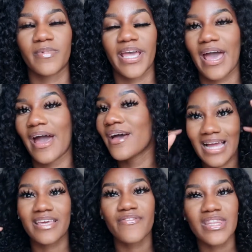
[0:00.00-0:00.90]
of my hair.
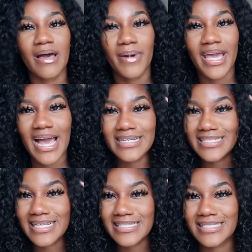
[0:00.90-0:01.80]
And given that my hair
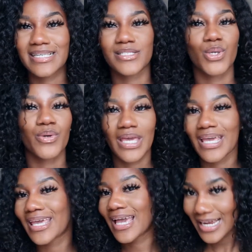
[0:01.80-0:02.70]
density is so kinky,